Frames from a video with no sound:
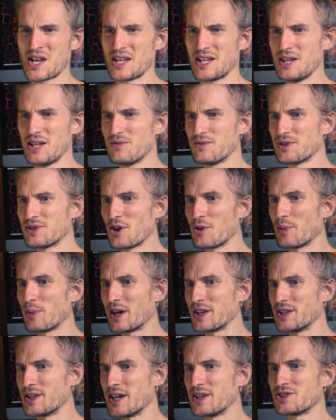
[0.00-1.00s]
Even though
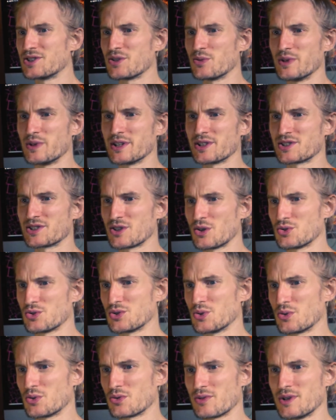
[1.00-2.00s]
by nature we are
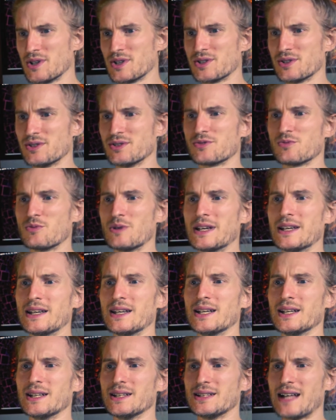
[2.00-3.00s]
social creatures,
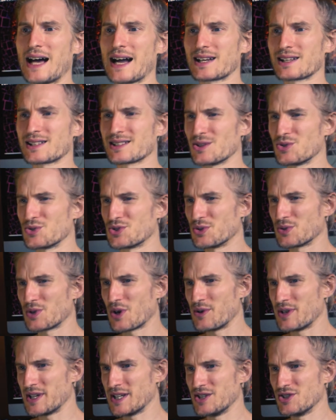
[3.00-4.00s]
we lack social
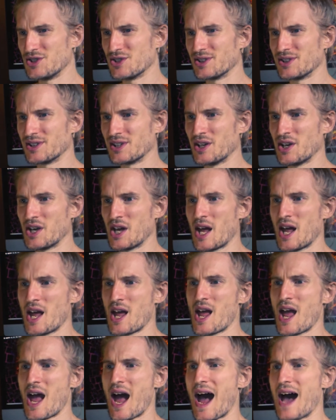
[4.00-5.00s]
cohesion,
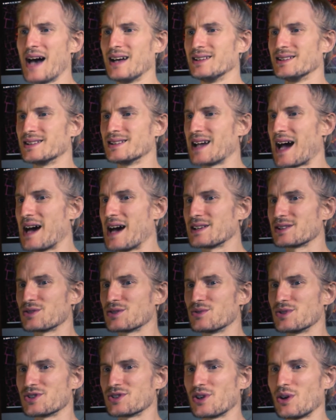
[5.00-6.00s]
and as a
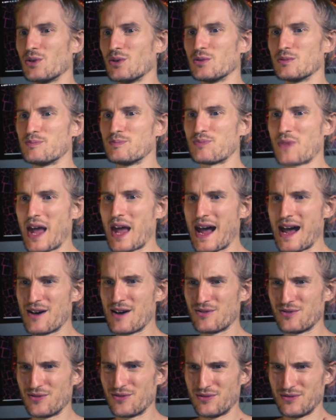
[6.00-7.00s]
result
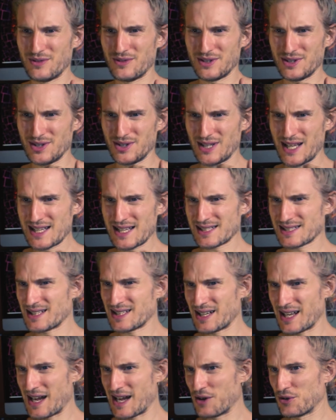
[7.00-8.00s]
have less
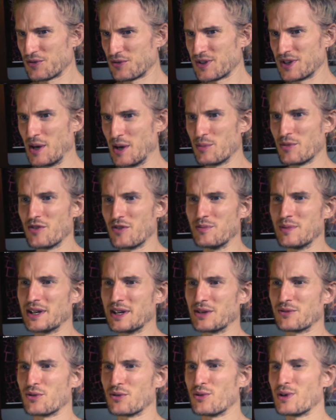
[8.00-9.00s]
than a healthy number of
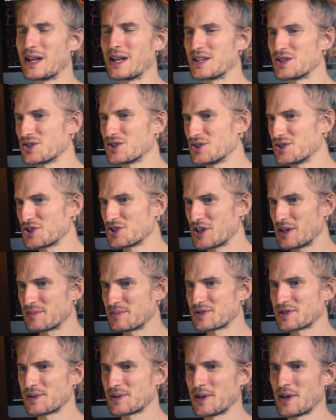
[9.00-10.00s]
meaningful
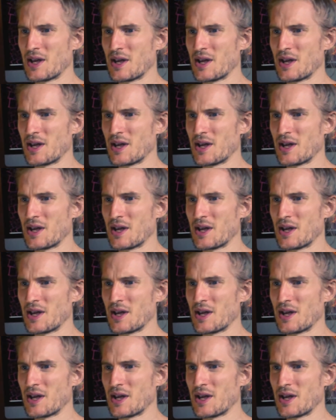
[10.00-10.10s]
relationships.